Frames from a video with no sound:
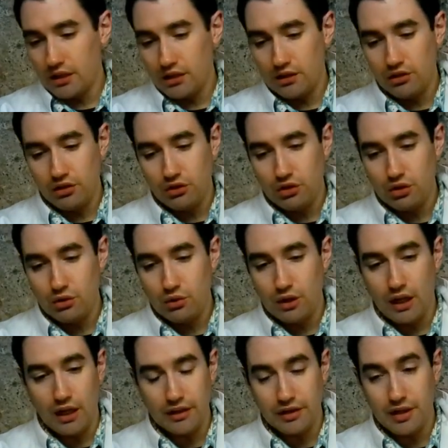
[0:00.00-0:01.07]
is to
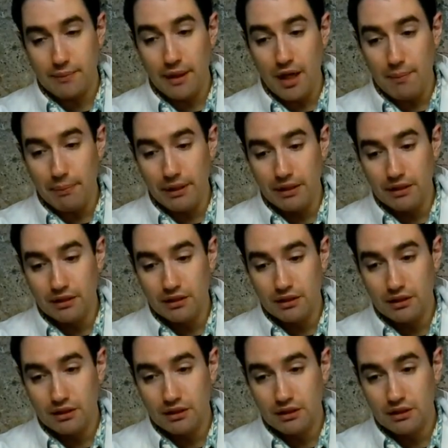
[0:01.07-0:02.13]
cut them up.
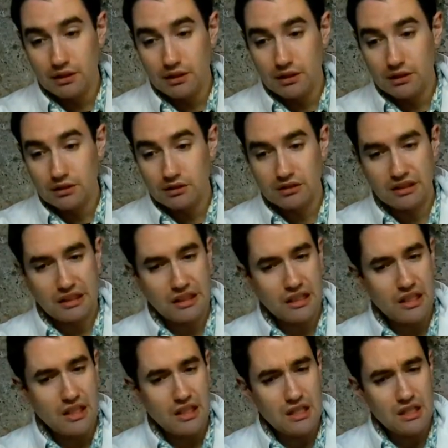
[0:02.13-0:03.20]

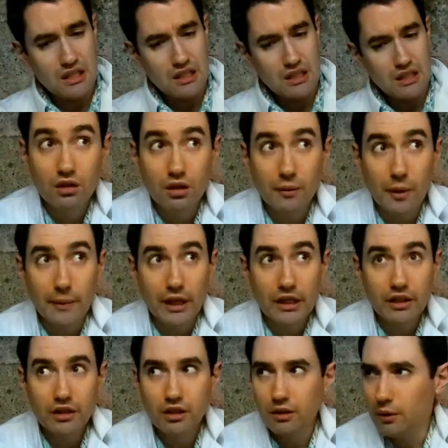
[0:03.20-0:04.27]
Right? Am I
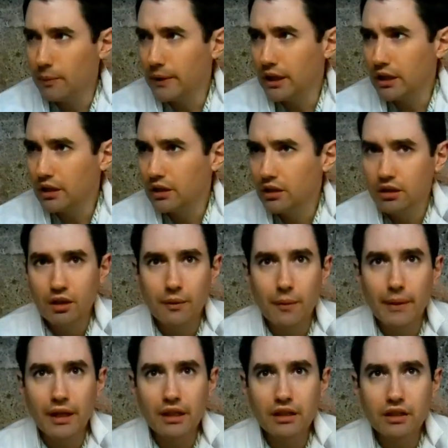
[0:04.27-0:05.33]
back? Am I back? Am I
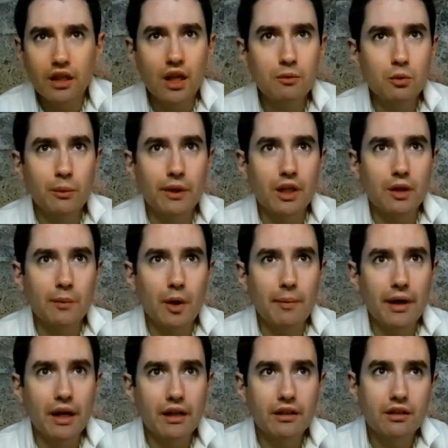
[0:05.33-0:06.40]
back? Cameraman, am I
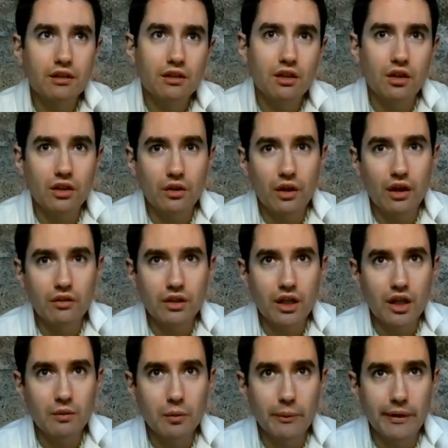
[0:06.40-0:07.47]
back? Oh, I don't have a
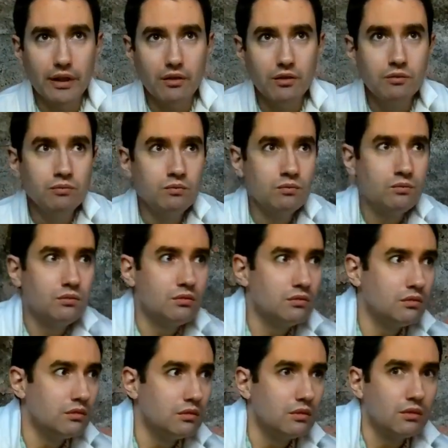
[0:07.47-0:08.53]
cameraman.
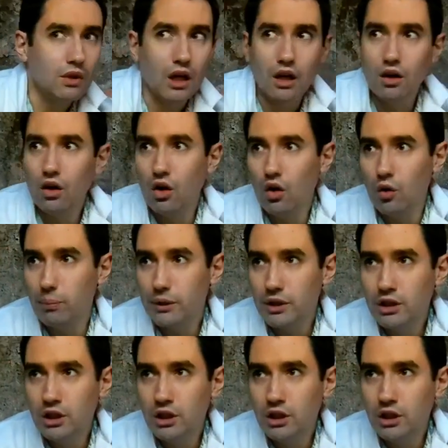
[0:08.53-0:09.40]
I hope.